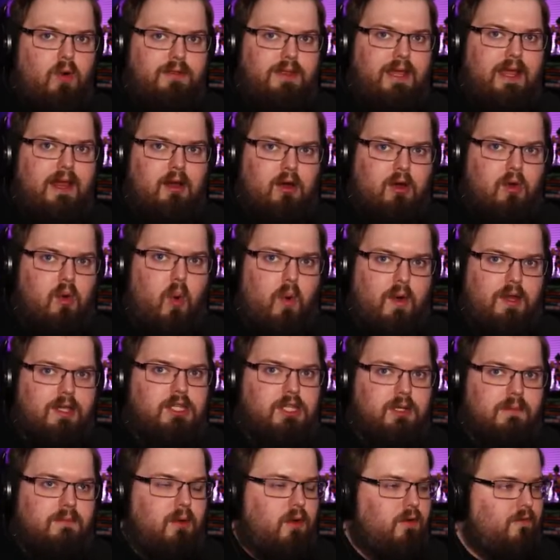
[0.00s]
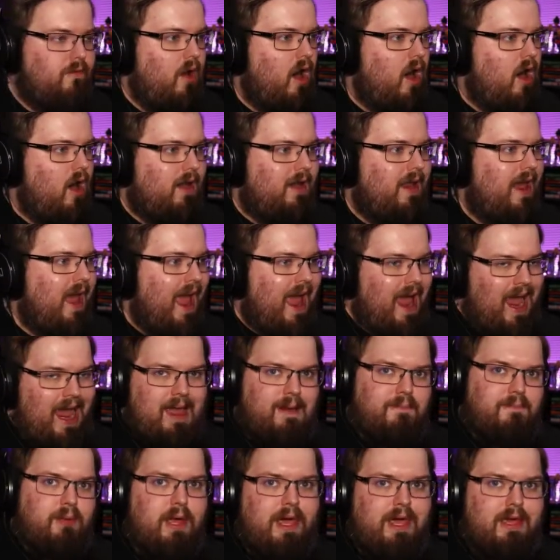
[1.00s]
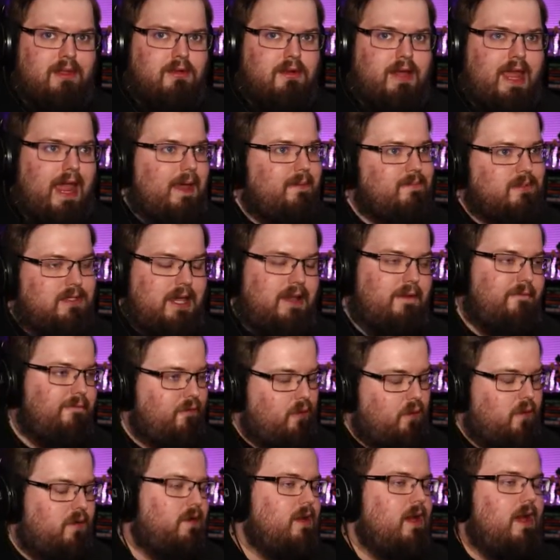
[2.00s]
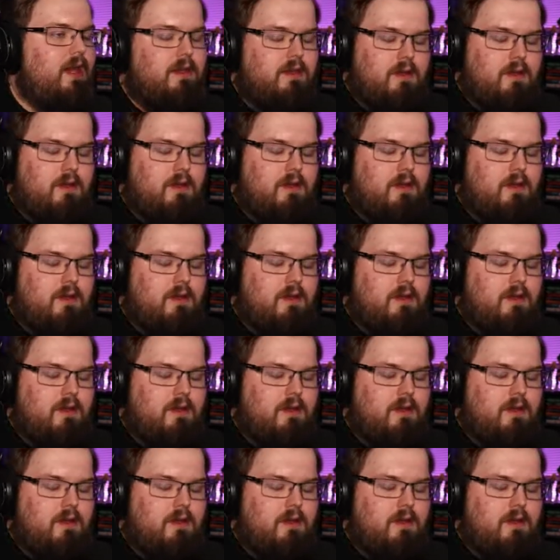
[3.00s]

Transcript: are going to move on and play other games like Fortnite,